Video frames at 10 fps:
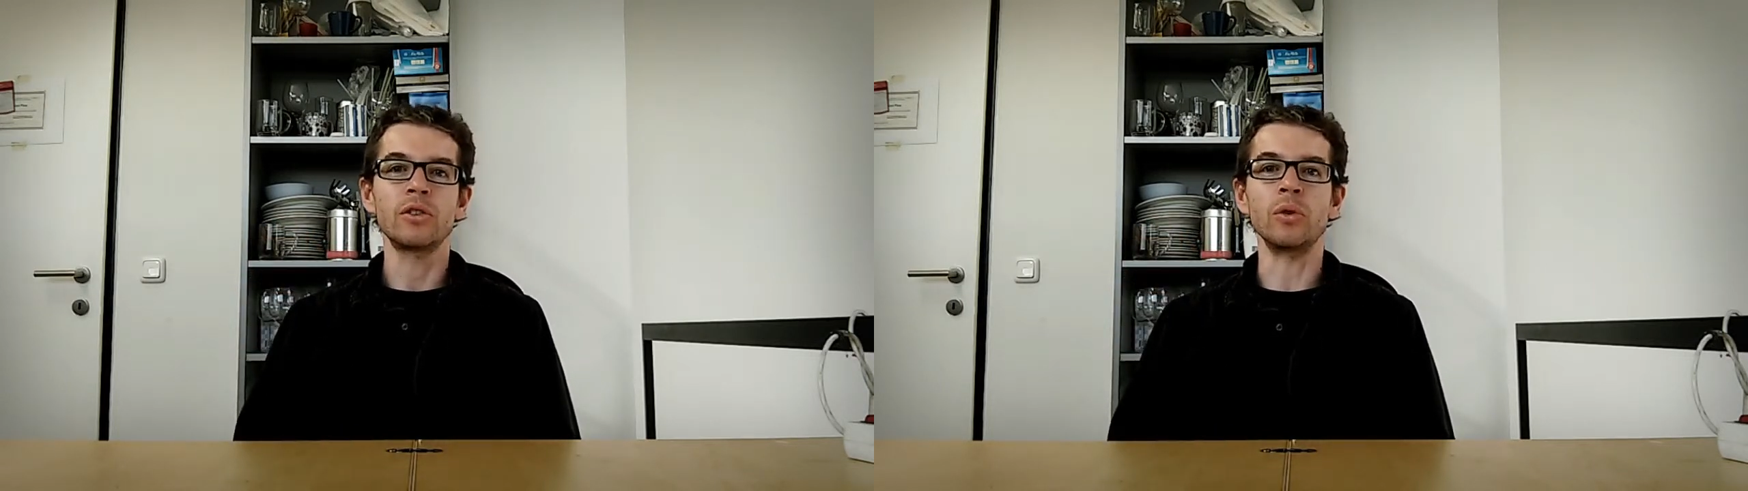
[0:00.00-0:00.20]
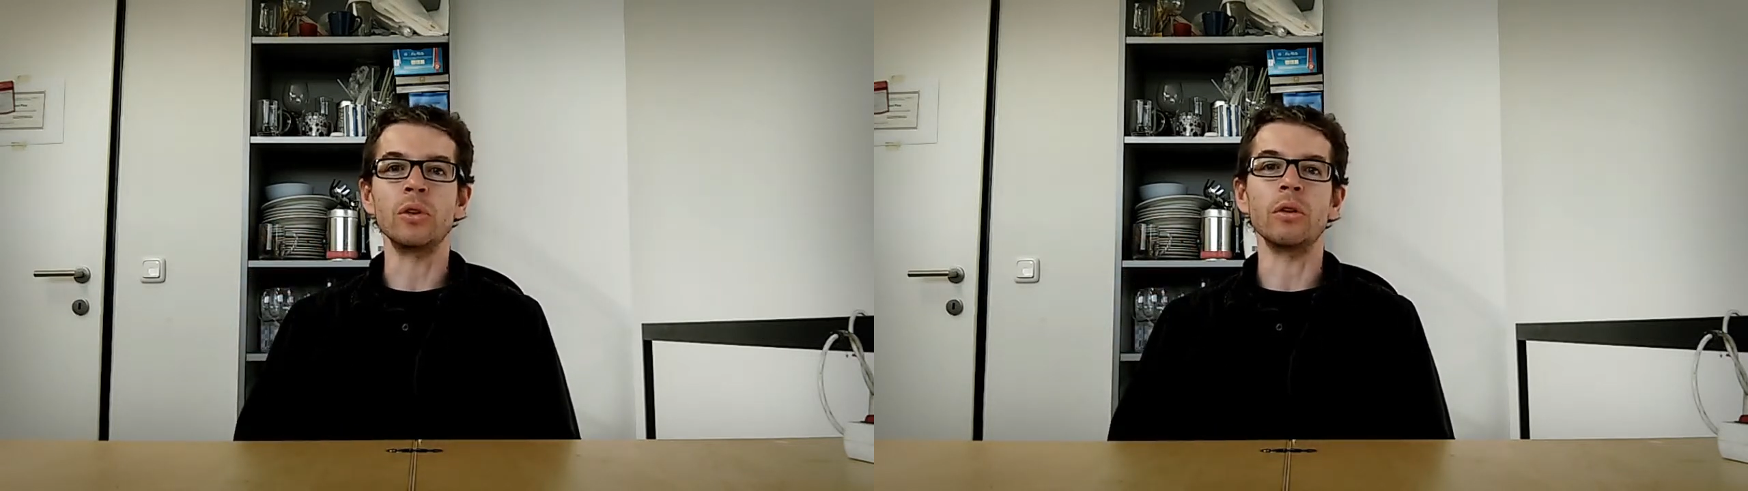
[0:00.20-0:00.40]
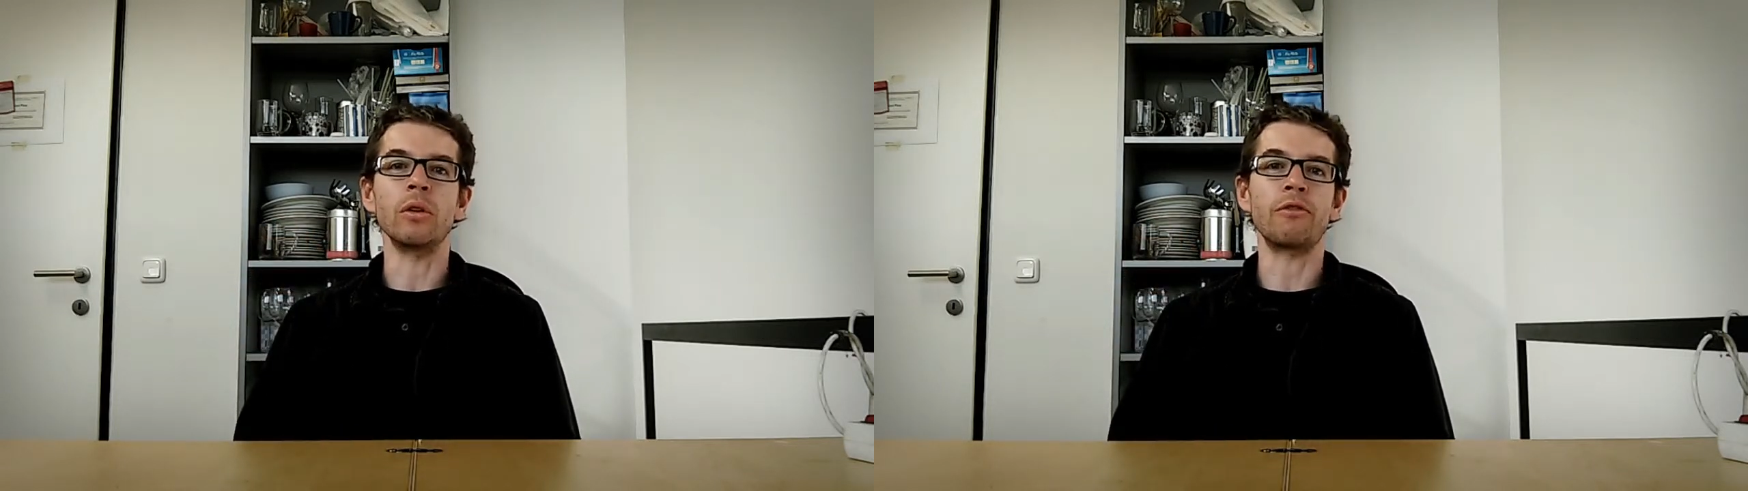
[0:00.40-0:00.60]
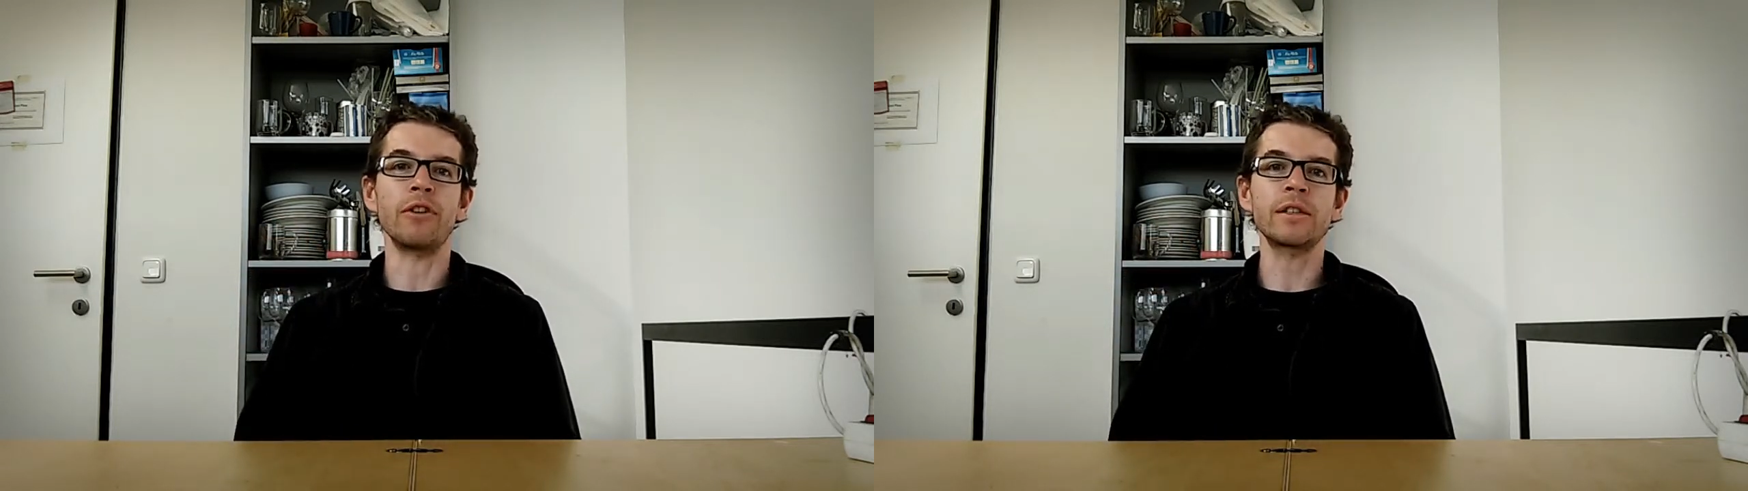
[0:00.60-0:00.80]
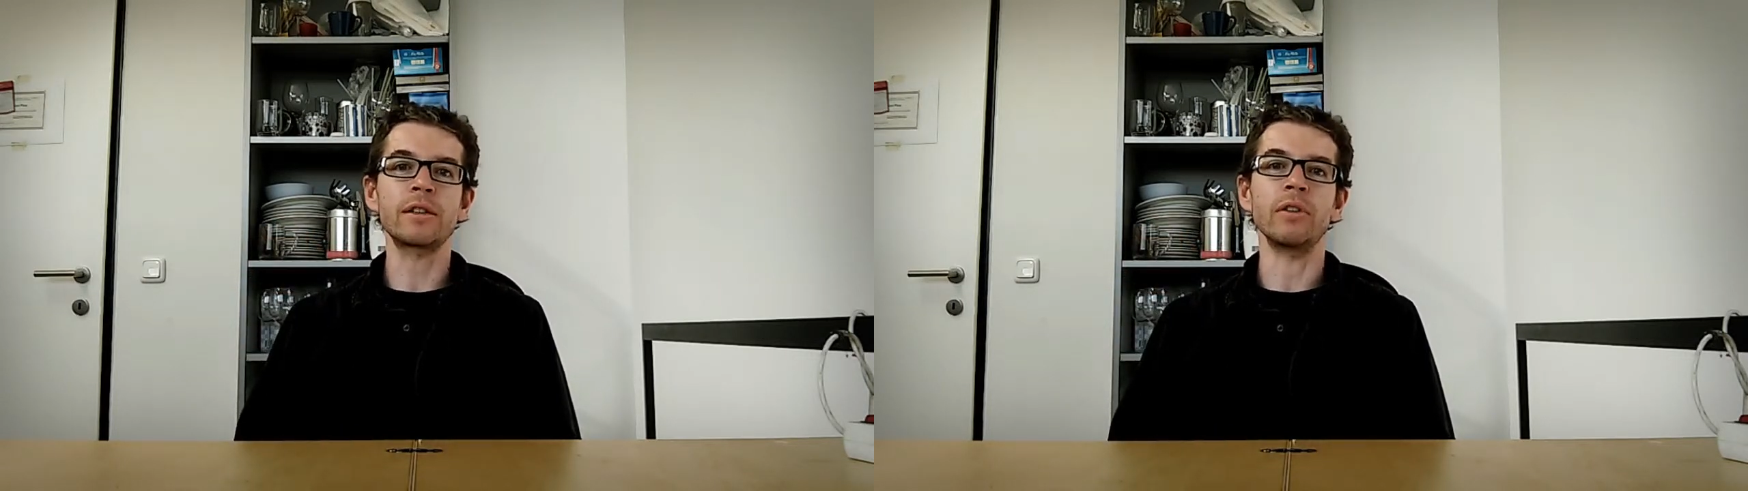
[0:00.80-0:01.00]
to your
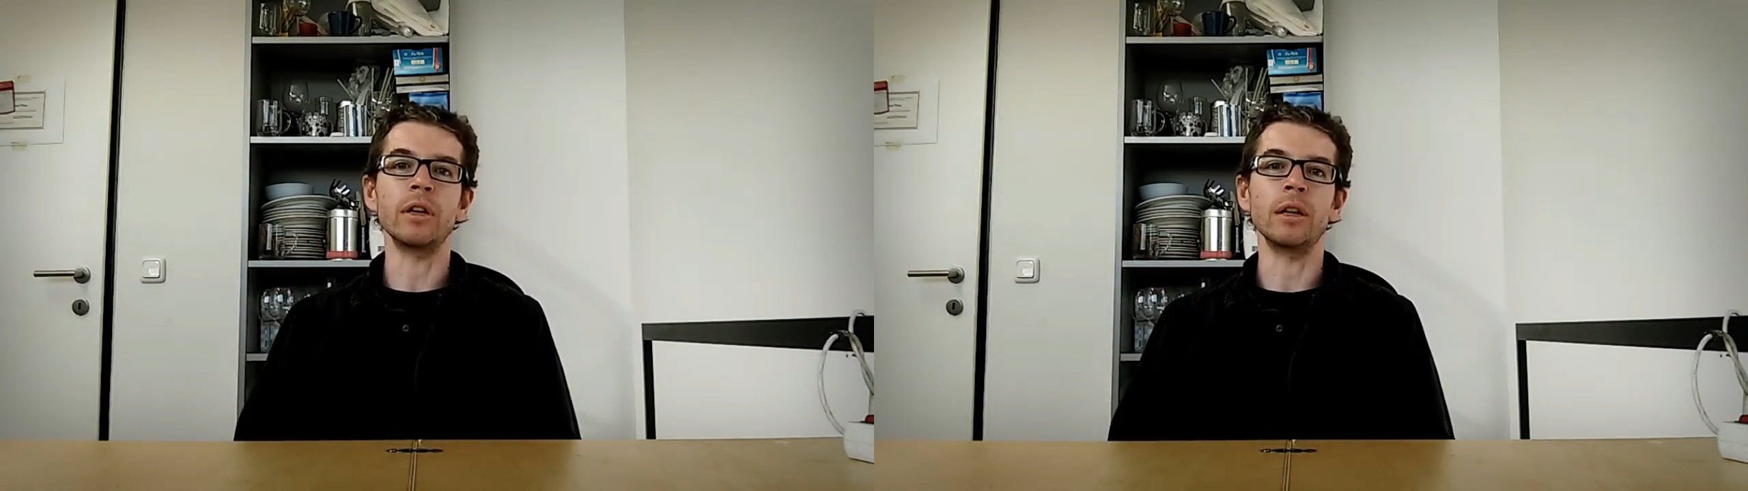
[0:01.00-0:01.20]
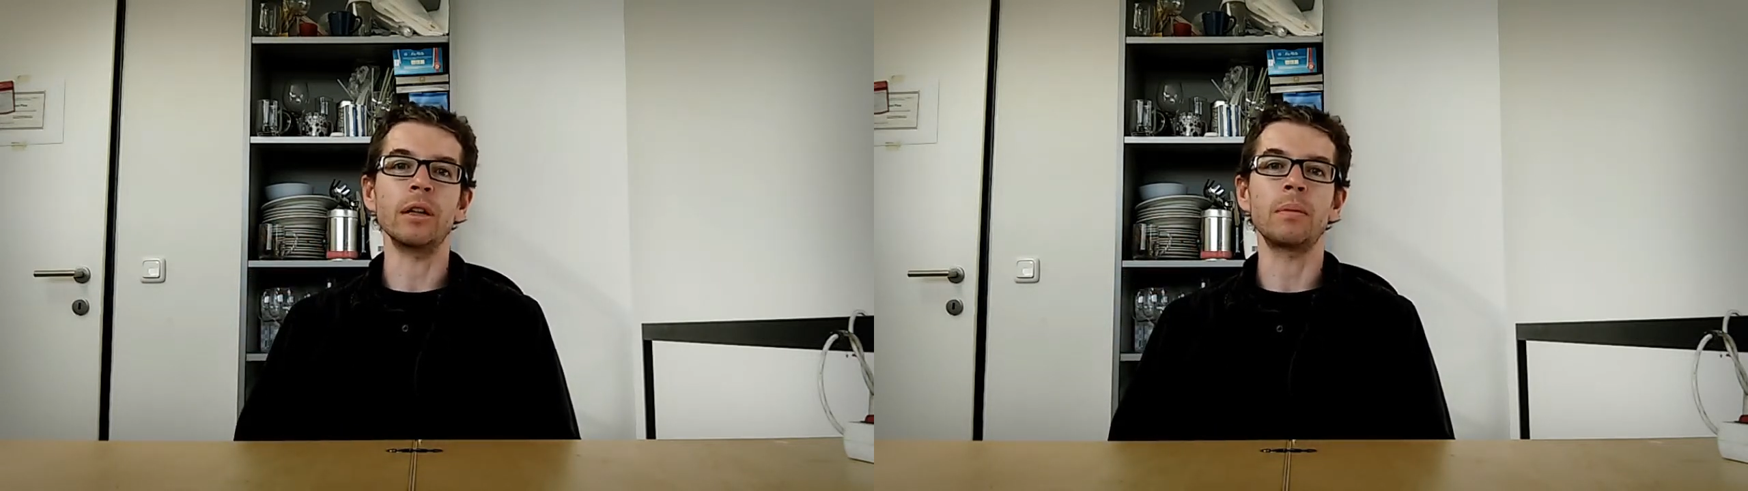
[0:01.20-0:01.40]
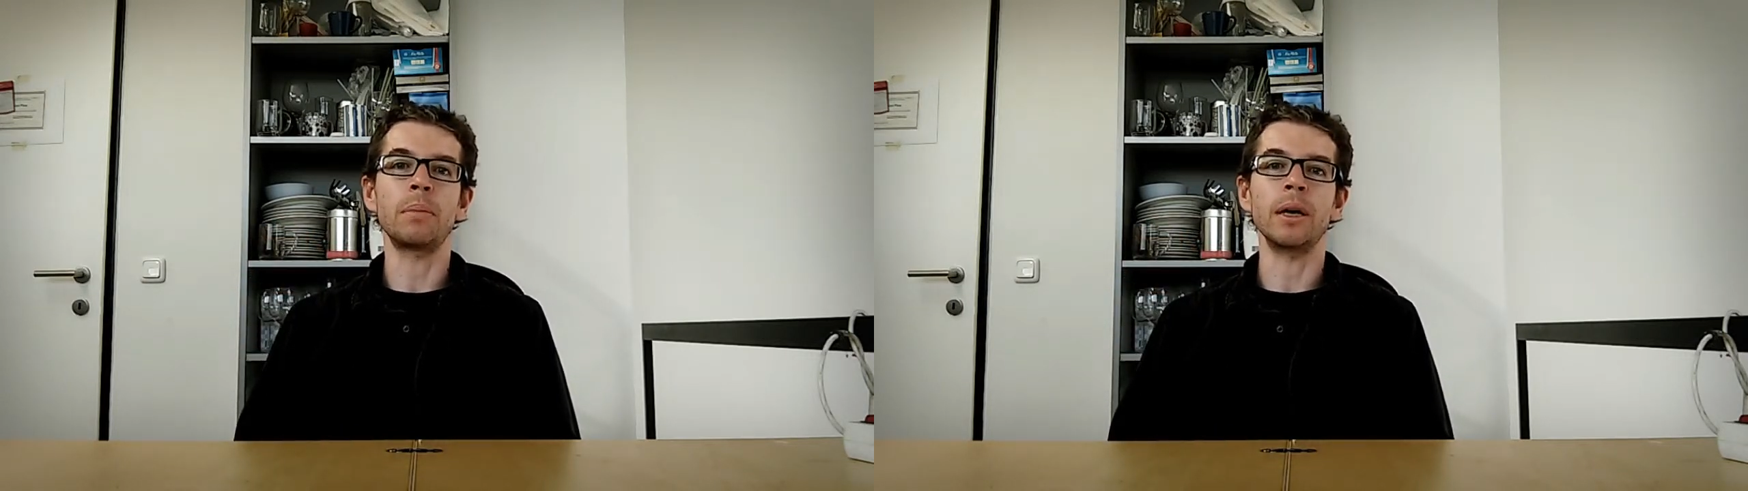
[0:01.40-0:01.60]
festival,